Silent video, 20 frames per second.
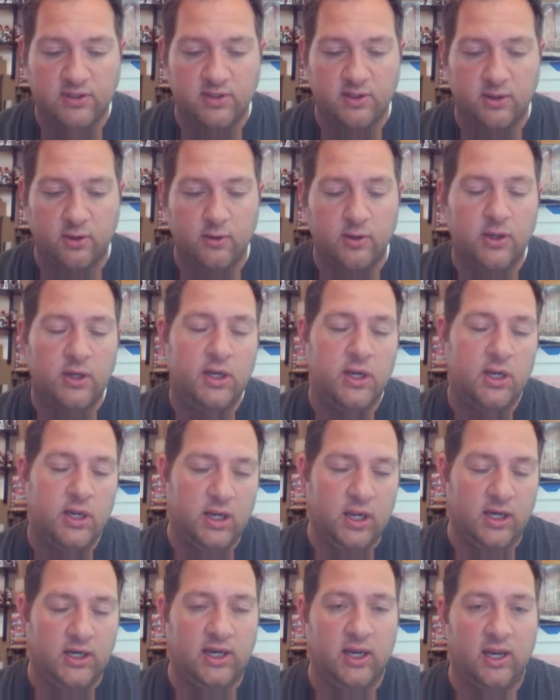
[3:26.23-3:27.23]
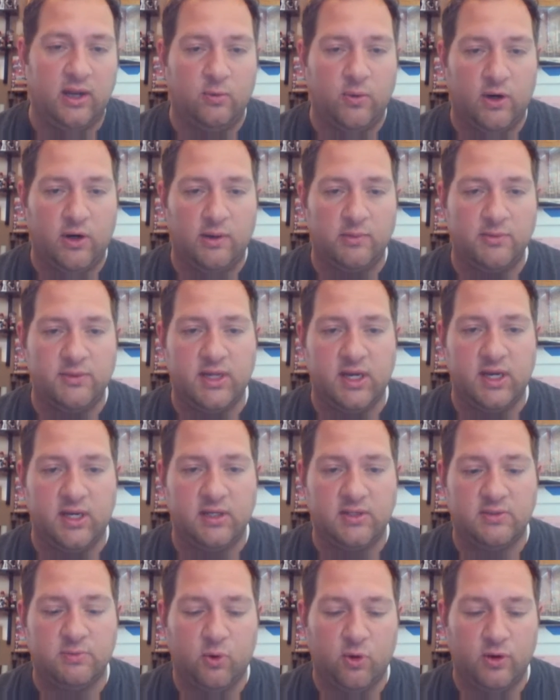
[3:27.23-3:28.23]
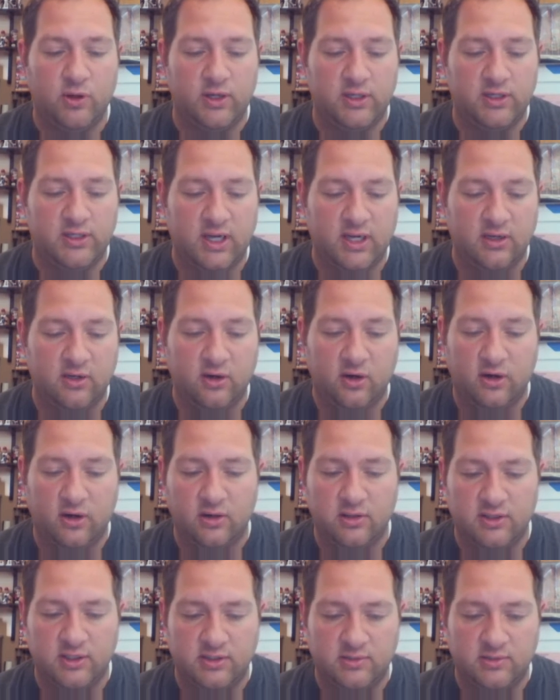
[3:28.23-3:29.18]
So again, where I'm saying it's more than 10 cards,